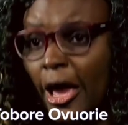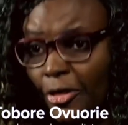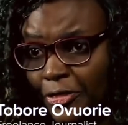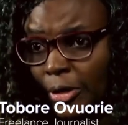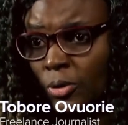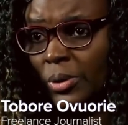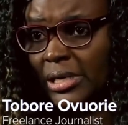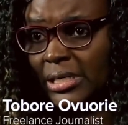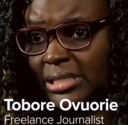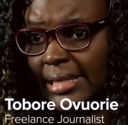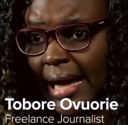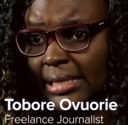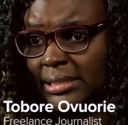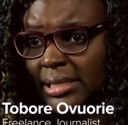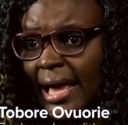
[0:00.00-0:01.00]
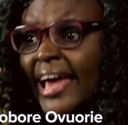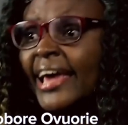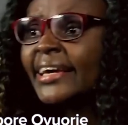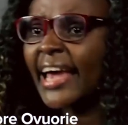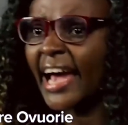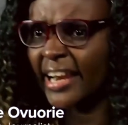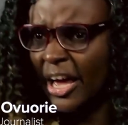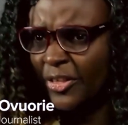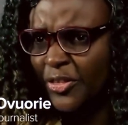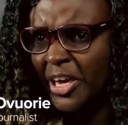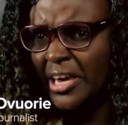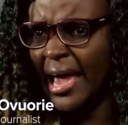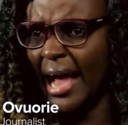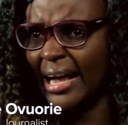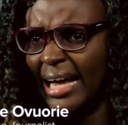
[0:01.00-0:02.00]
ethical is that? Kenneth
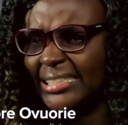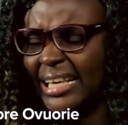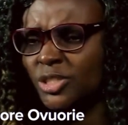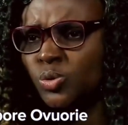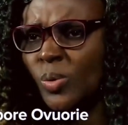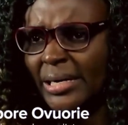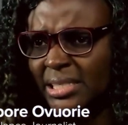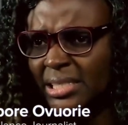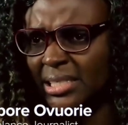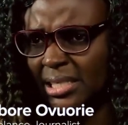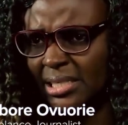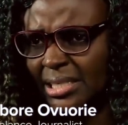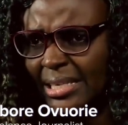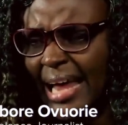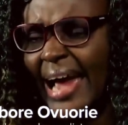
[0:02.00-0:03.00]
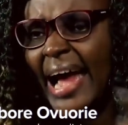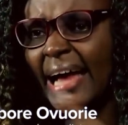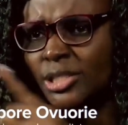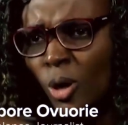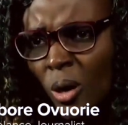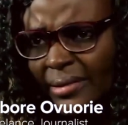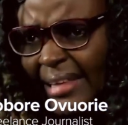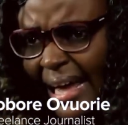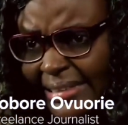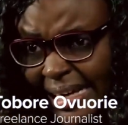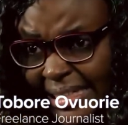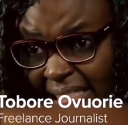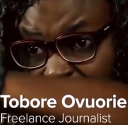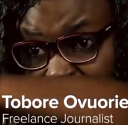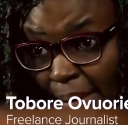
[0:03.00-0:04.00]
Gyang, as at 2016, I had
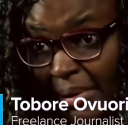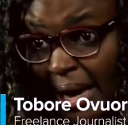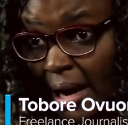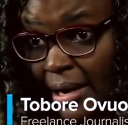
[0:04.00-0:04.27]
contacted the same